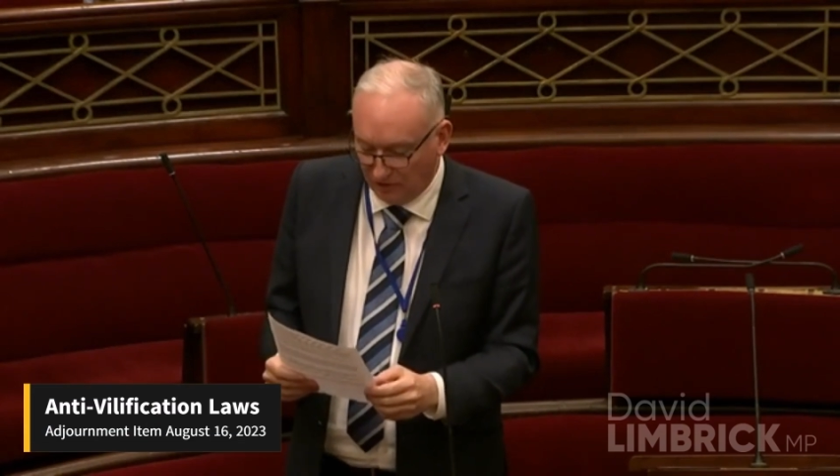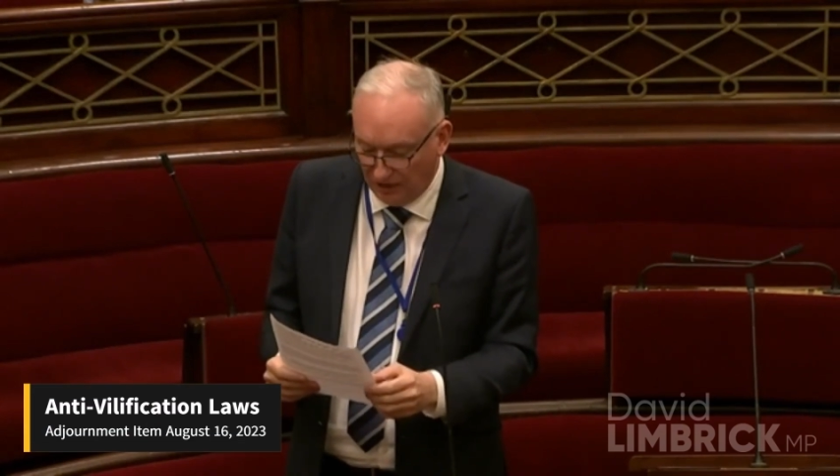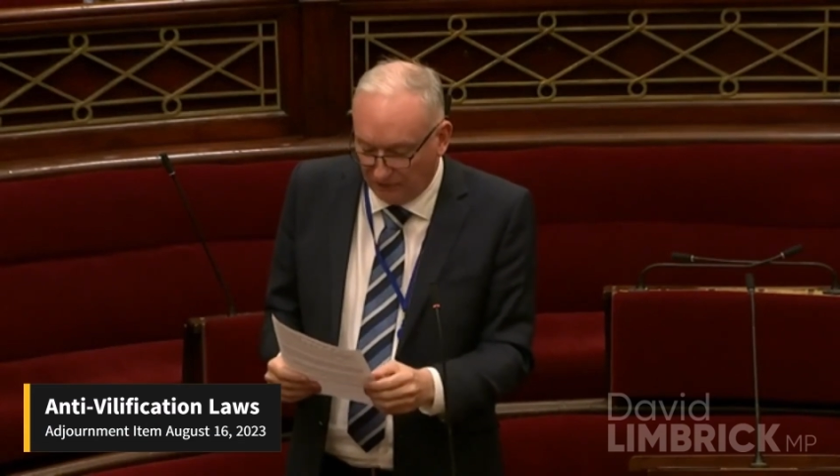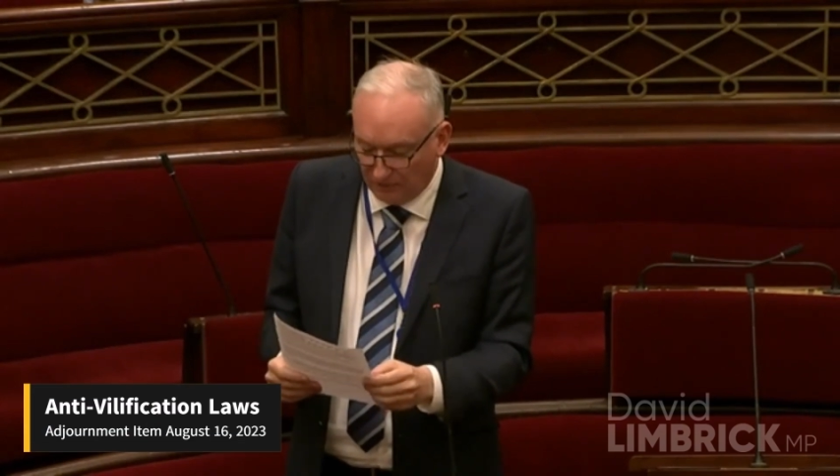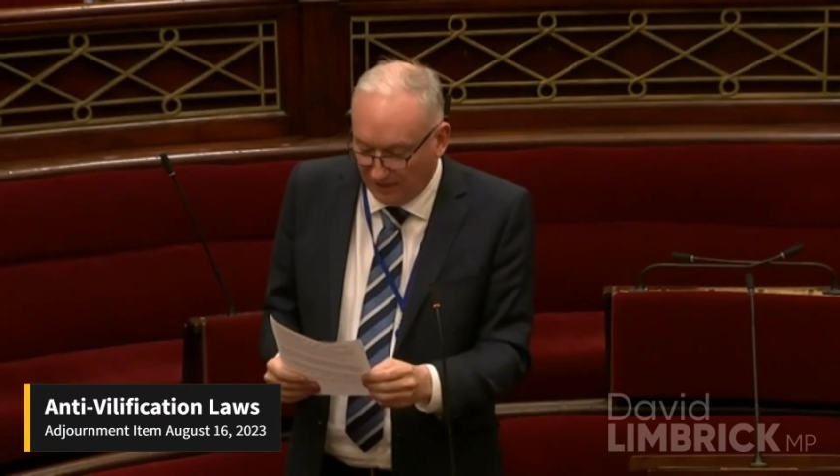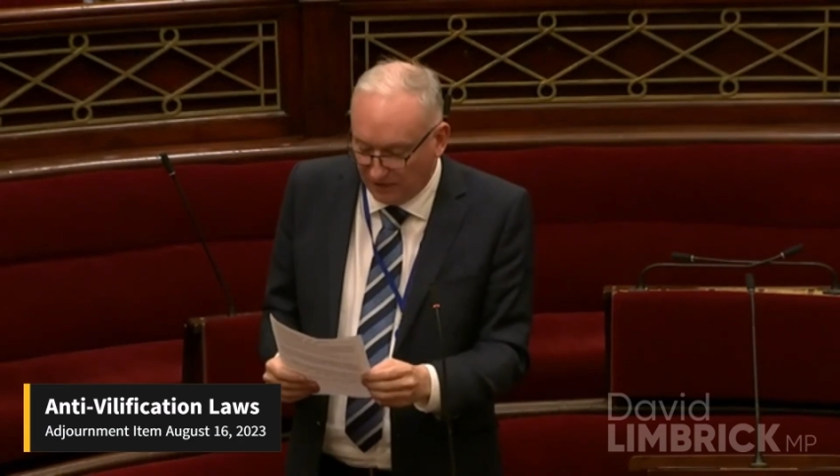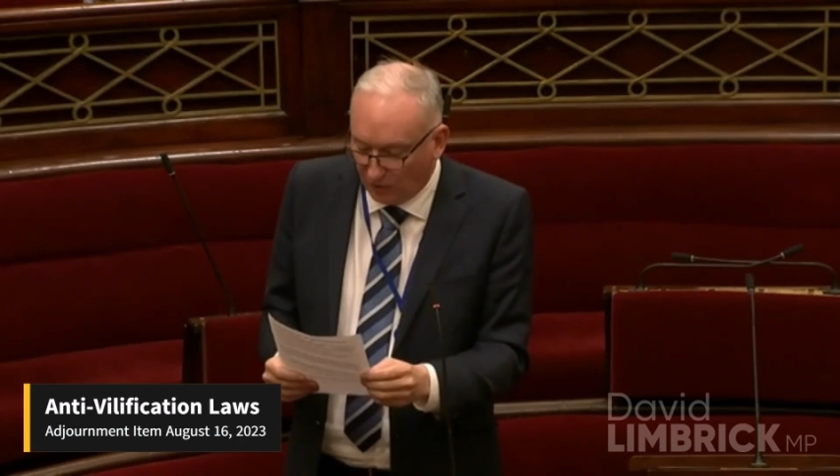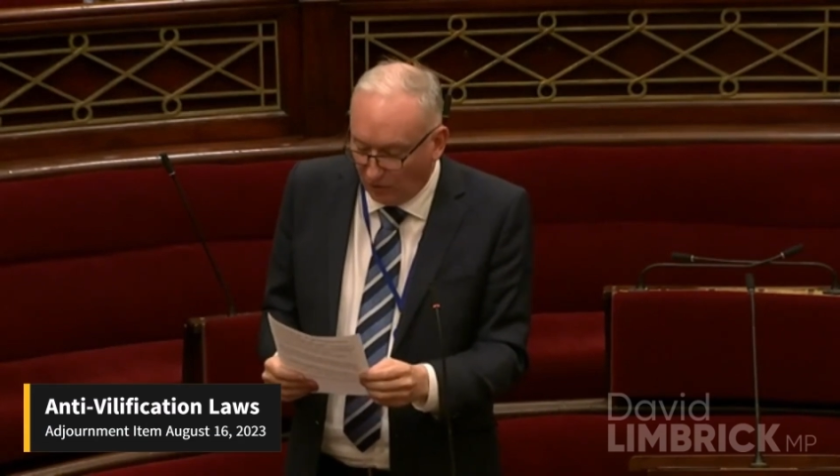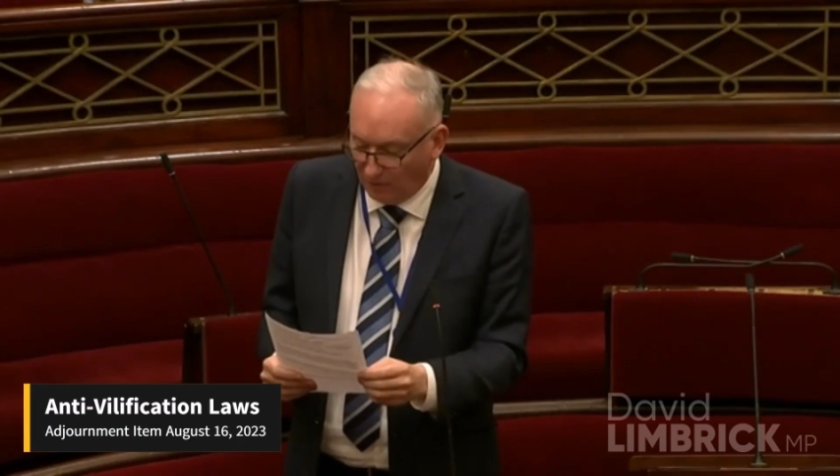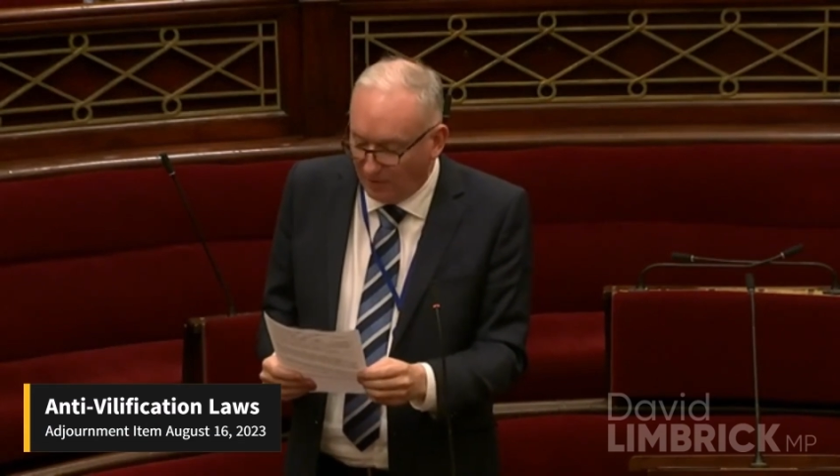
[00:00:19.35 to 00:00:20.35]
unique for me and
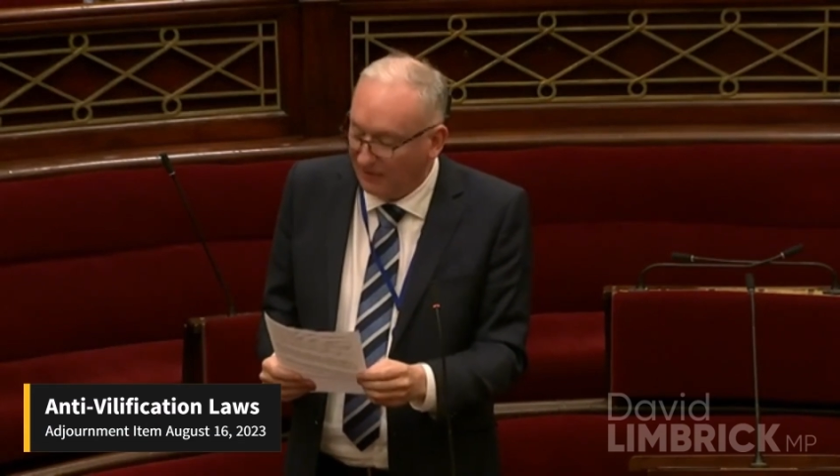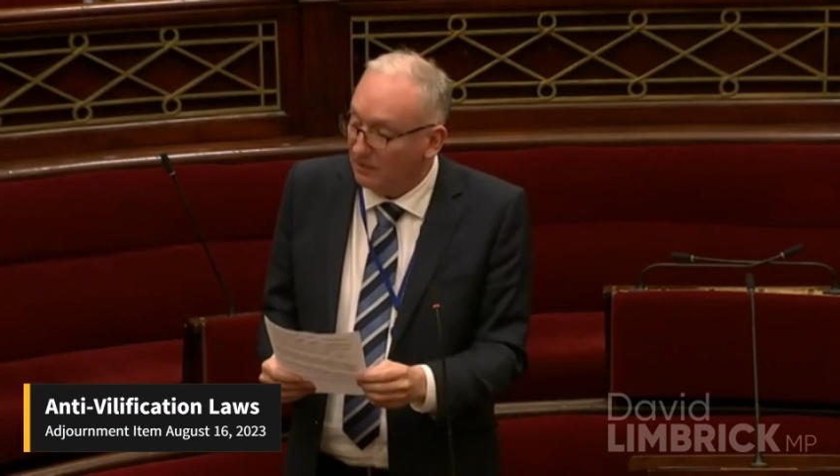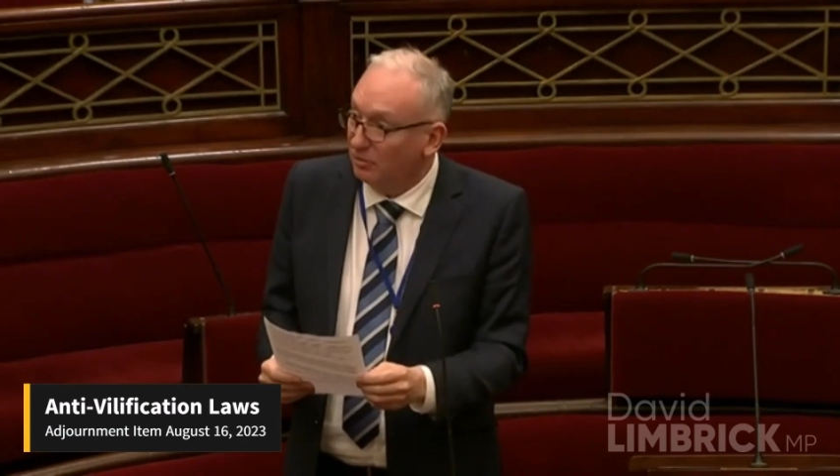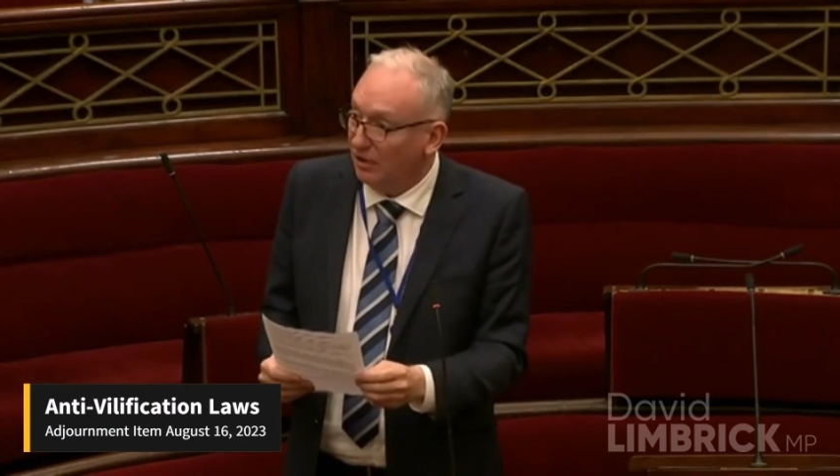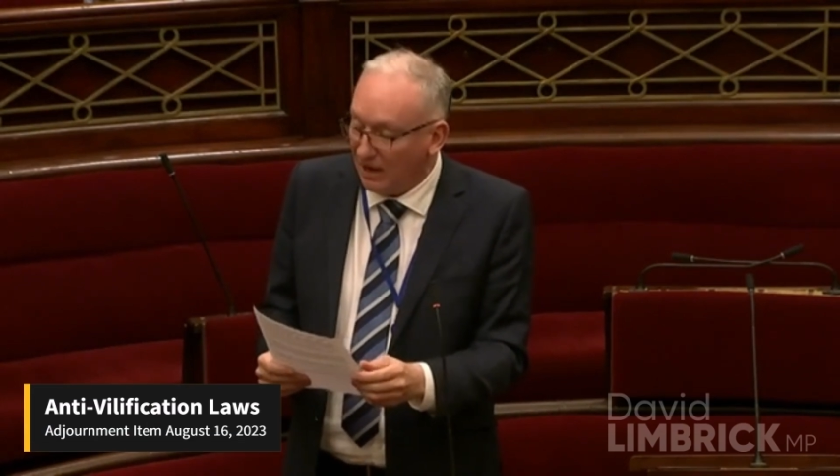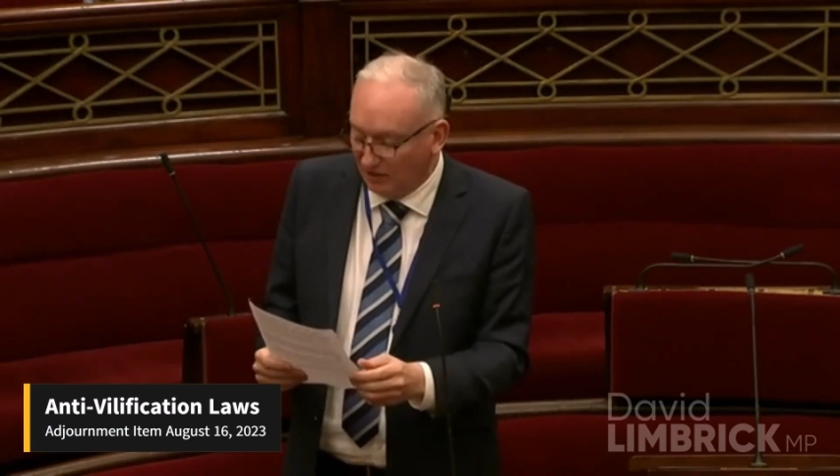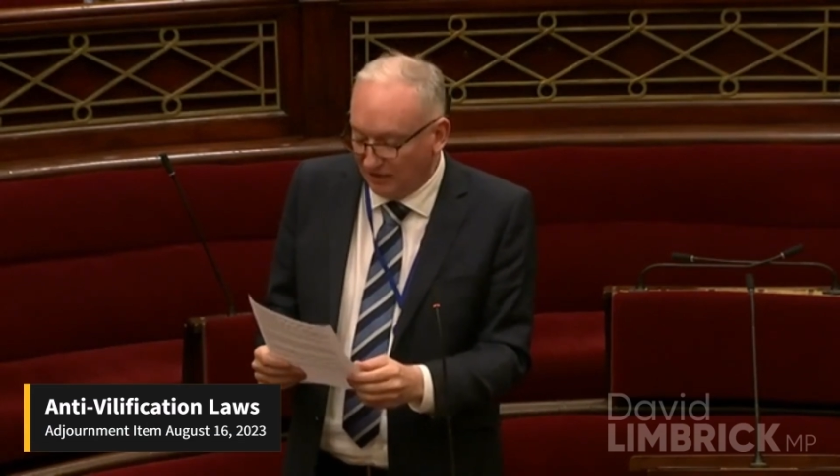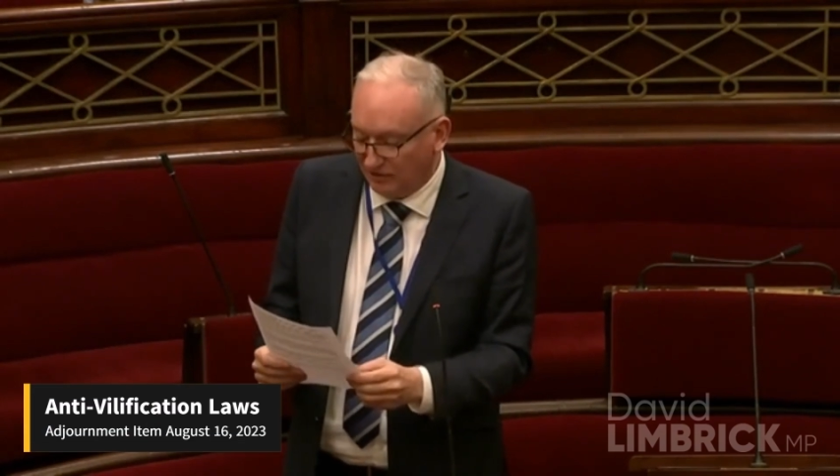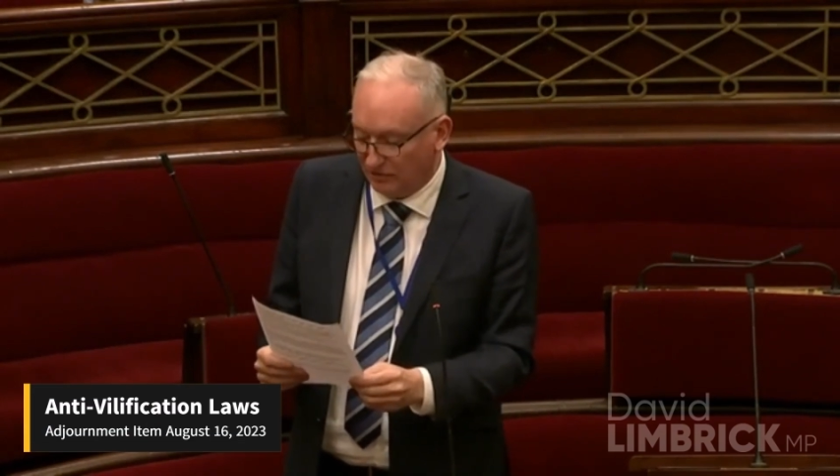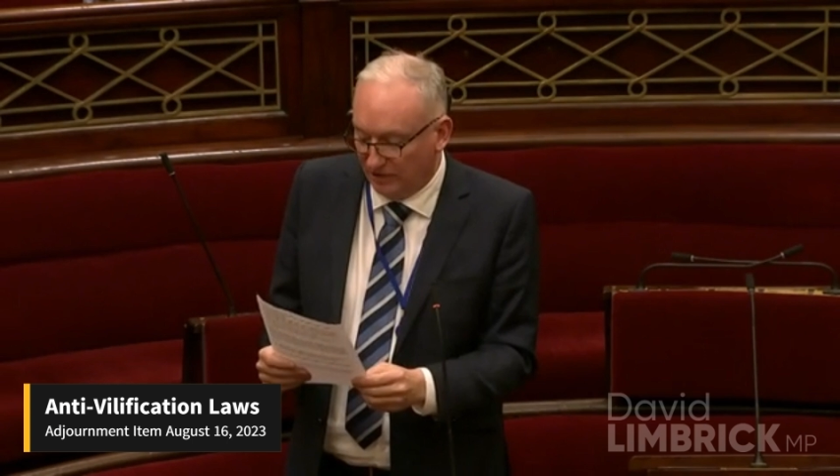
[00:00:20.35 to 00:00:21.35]
talk about the proud
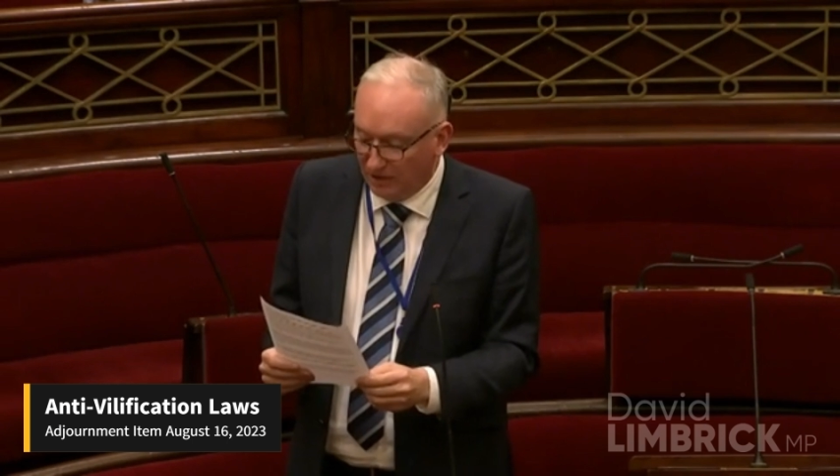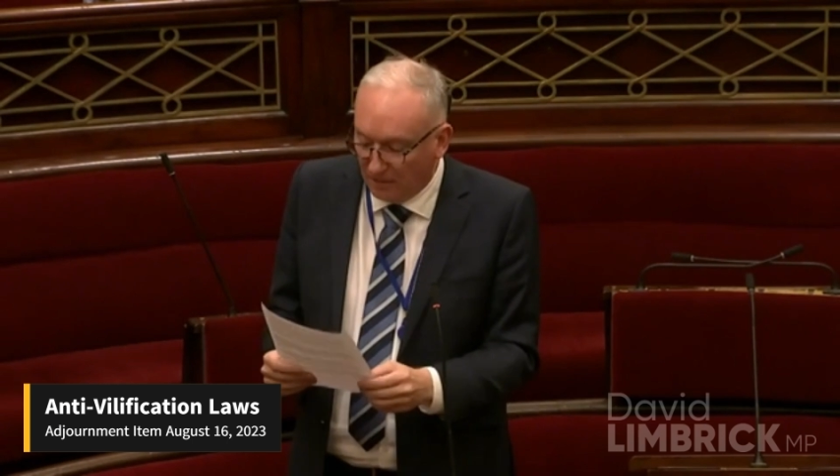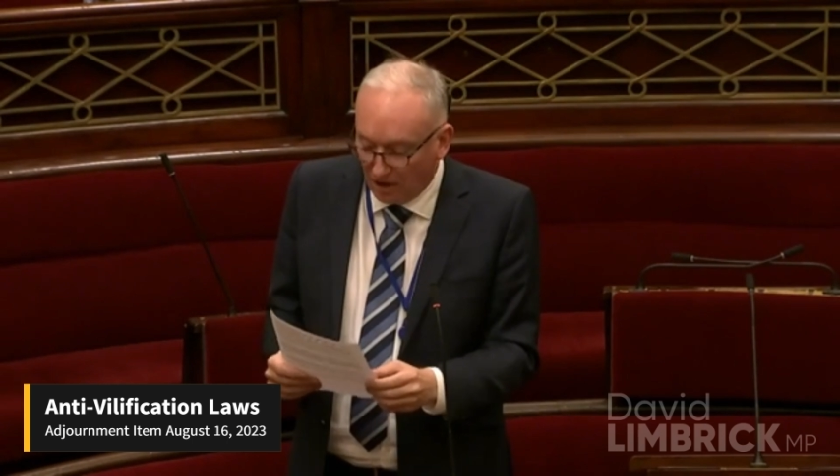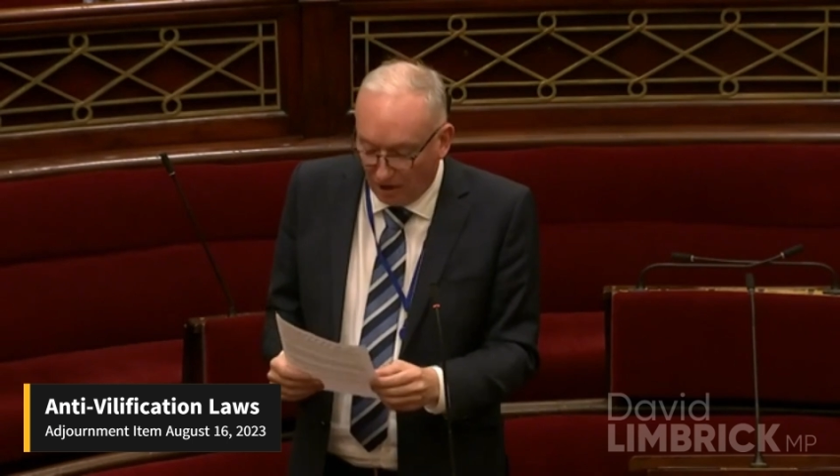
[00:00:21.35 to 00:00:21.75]
history